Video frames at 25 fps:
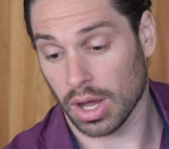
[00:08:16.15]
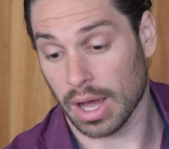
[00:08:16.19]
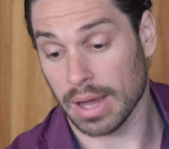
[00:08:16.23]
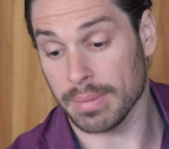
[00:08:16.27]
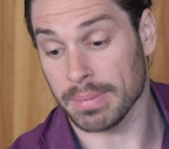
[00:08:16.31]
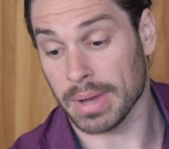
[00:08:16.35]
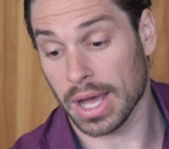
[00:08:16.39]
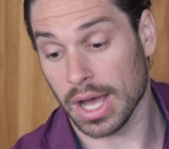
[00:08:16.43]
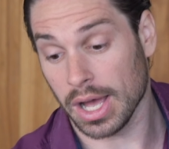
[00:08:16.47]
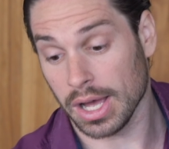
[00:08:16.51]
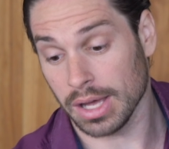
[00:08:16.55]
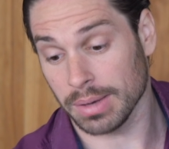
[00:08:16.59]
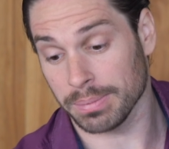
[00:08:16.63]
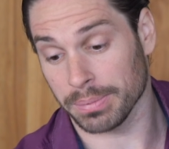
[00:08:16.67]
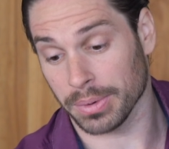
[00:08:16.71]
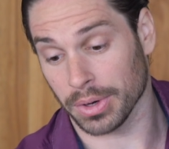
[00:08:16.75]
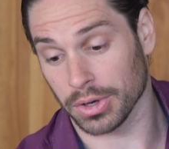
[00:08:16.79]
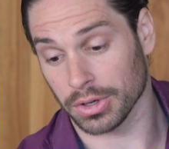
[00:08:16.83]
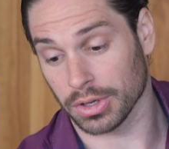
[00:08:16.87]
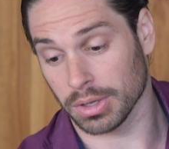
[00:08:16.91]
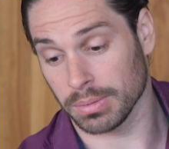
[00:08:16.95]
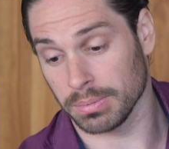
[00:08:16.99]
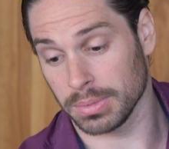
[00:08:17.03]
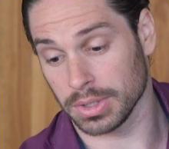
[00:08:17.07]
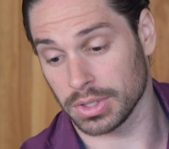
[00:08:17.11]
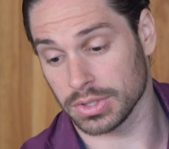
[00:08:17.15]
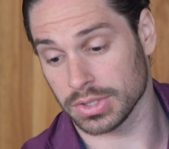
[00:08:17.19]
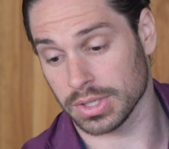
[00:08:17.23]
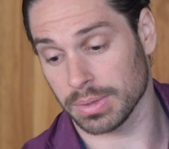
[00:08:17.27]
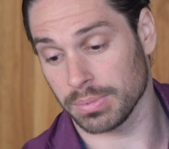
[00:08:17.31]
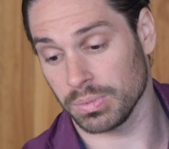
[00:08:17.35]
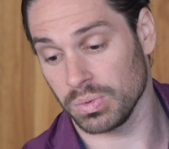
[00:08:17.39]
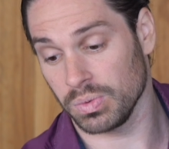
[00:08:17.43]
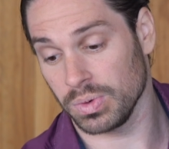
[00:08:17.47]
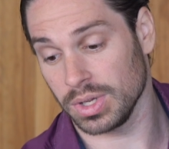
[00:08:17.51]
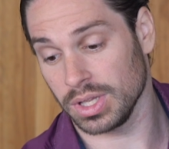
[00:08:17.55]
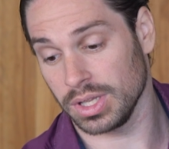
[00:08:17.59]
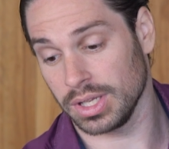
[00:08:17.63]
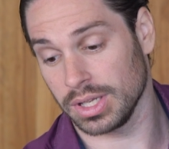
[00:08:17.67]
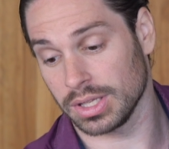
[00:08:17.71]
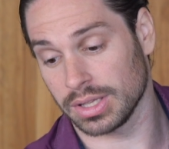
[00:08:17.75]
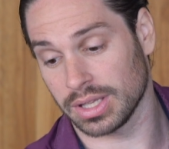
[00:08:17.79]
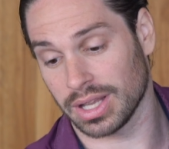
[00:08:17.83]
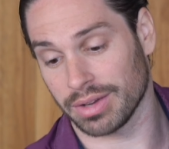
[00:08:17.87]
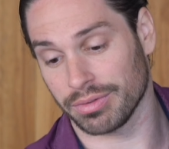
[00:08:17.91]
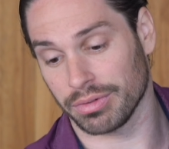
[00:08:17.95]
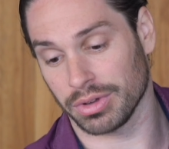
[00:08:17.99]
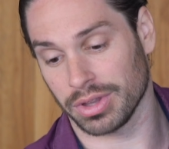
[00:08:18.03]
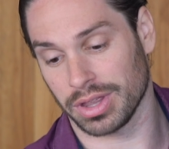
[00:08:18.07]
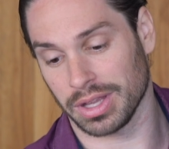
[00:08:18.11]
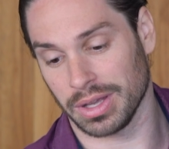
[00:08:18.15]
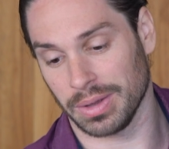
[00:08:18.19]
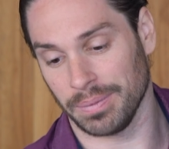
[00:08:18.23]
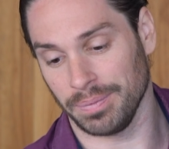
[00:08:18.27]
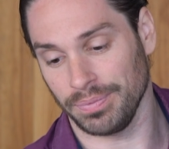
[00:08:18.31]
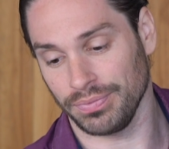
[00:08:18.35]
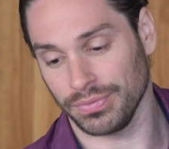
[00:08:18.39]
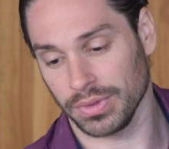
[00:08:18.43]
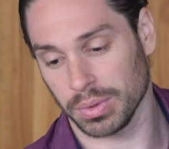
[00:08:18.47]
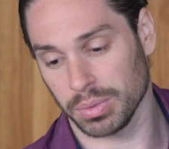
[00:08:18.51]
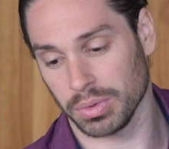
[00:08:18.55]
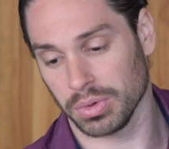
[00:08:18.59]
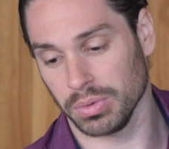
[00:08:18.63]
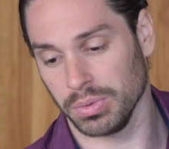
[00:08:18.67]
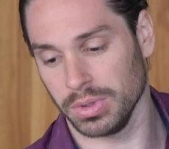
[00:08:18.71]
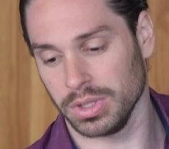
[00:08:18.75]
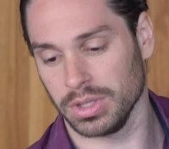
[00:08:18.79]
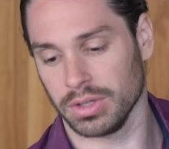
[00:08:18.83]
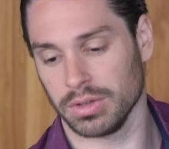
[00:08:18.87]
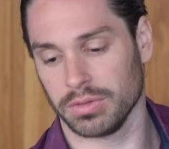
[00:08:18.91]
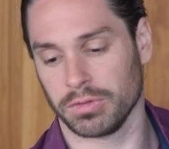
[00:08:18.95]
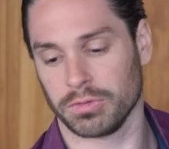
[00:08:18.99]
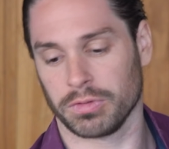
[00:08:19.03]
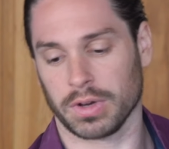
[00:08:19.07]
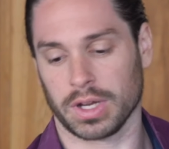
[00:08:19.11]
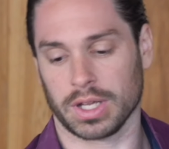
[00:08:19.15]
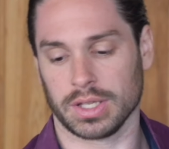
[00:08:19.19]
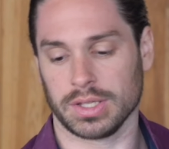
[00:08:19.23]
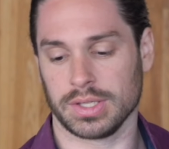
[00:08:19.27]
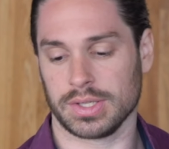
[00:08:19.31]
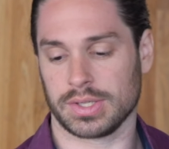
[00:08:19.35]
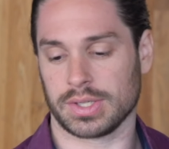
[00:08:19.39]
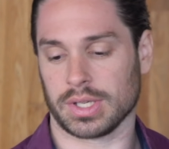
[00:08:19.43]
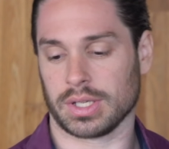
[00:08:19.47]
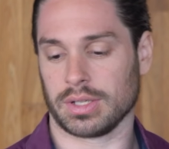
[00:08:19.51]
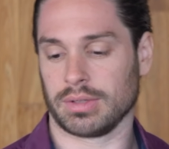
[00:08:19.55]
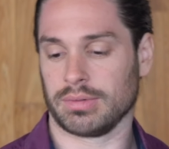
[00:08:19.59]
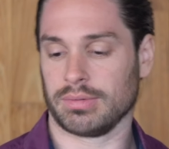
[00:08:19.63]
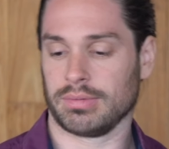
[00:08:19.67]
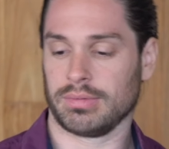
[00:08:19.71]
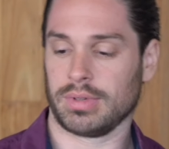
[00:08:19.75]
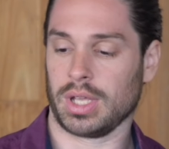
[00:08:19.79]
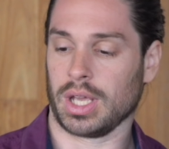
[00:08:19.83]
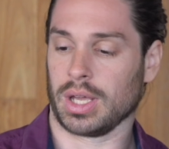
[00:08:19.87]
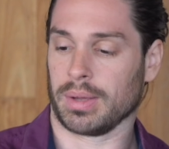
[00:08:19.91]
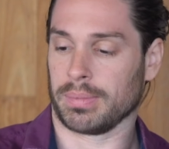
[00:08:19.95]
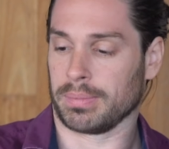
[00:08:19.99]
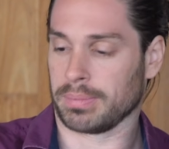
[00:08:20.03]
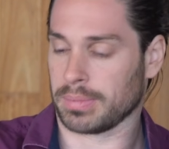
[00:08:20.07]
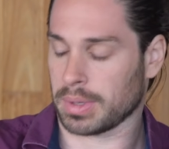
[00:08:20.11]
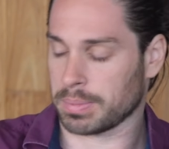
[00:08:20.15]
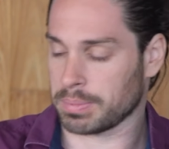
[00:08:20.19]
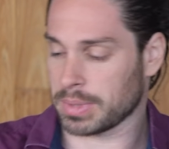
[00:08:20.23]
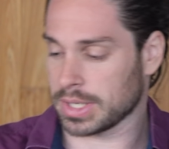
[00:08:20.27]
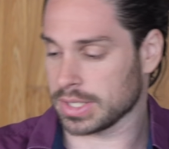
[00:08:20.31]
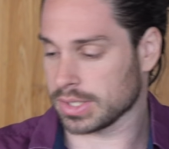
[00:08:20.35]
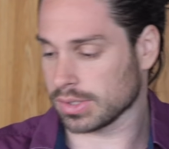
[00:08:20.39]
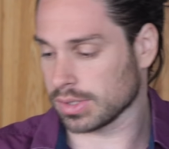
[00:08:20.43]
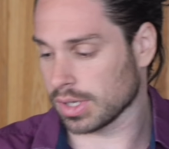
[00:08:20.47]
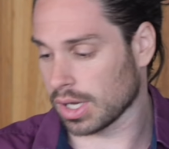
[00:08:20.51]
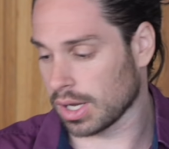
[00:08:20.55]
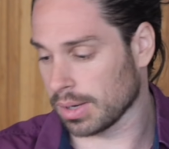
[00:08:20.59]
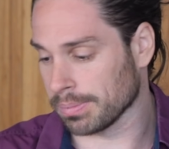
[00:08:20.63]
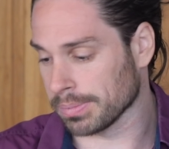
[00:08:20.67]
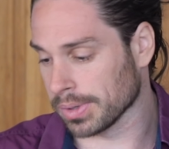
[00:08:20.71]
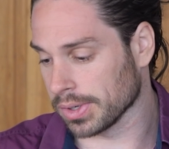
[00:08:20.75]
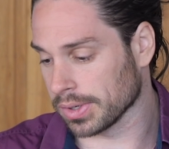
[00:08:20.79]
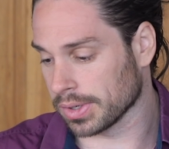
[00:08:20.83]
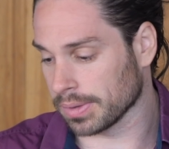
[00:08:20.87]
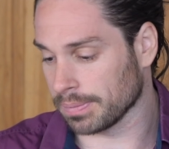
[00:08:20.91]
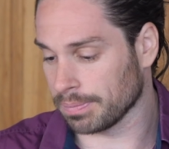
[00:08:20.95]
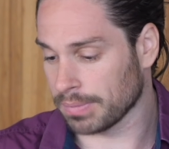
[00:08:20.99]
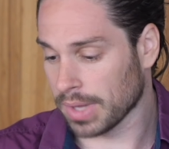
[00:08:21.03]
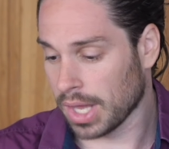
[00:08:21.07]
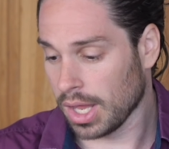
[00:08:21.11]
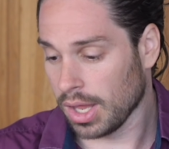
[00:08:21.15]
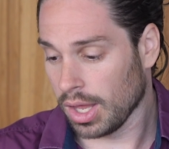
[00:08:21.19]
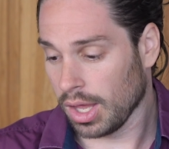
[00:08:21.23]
I'm heartbroken because I'm really in love with him. We're really good friends and yeah, I'm basically heartbroken.